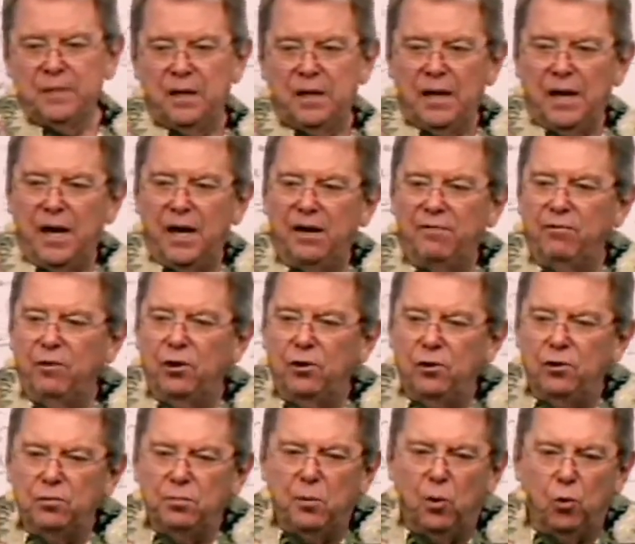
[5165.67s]
I have
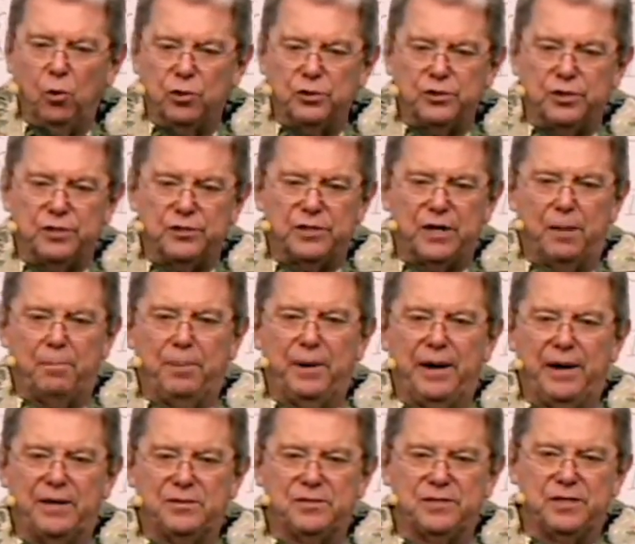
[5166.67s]
learned more since I
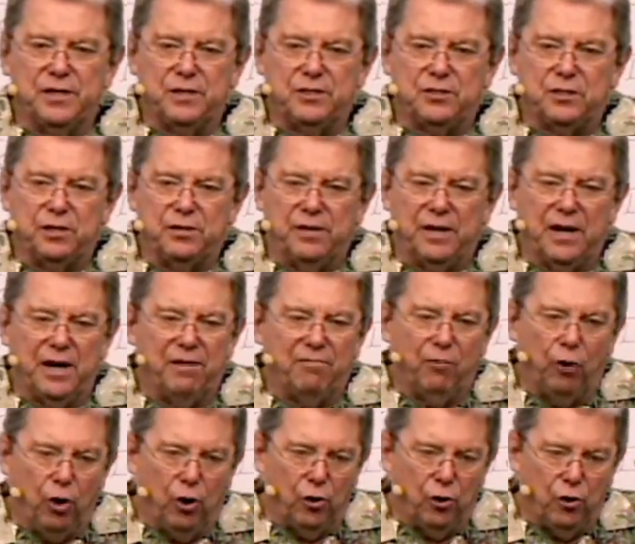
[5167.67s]
passed 60 than I've
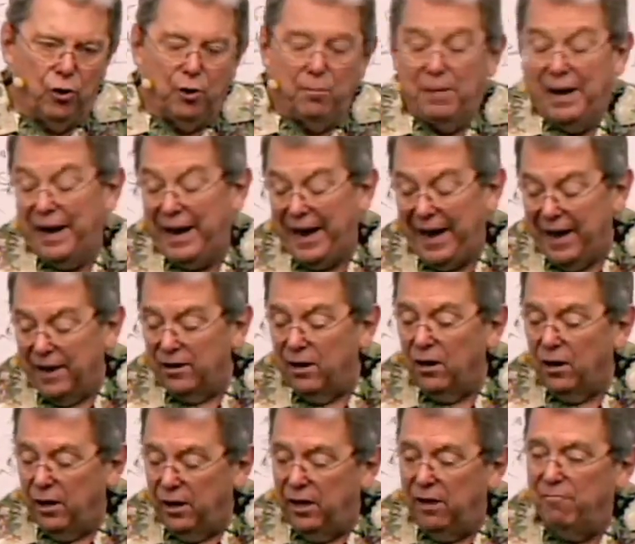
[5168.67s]
learned about how to
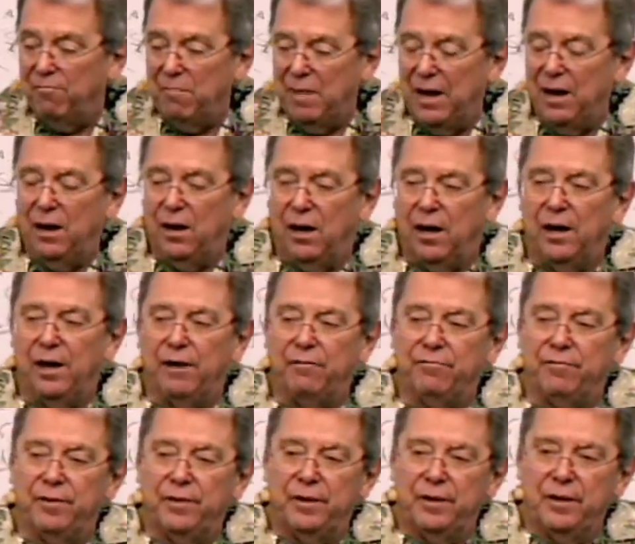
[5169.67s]
live my
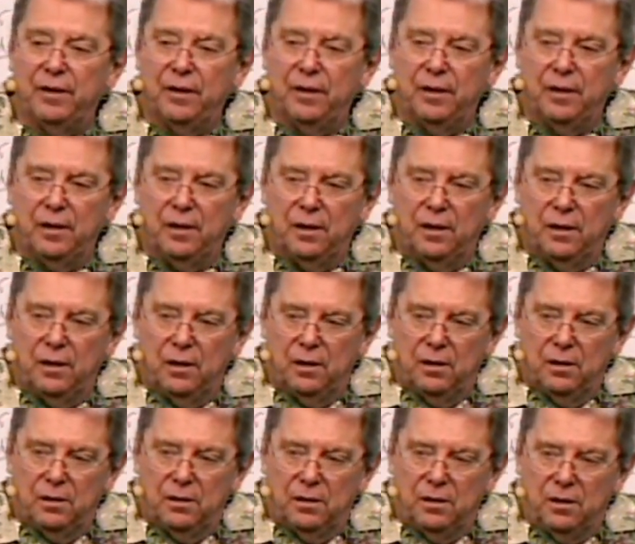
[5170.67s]
life
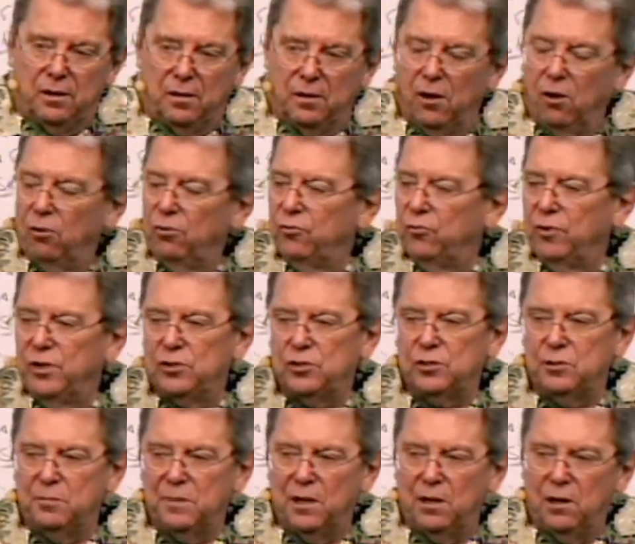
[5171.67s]
and all the
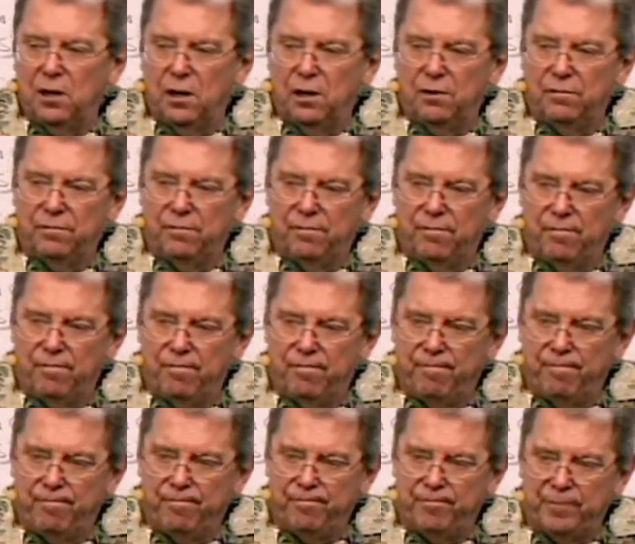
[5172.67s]
rest of my life.
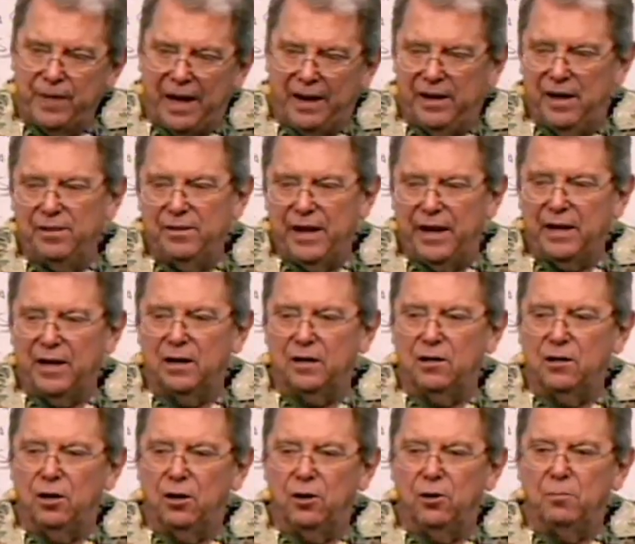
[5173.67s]
I didn't think I
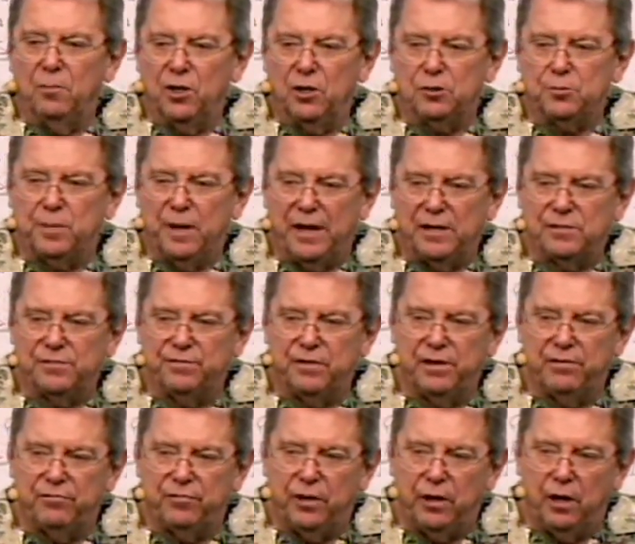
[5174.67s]
could learn much past
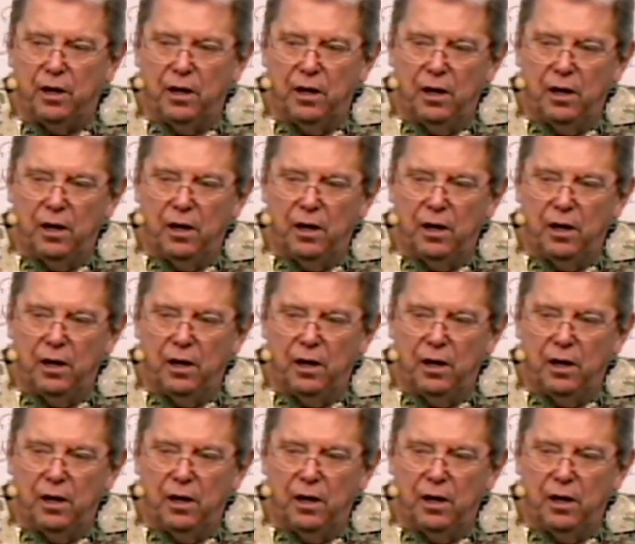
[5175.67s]
50.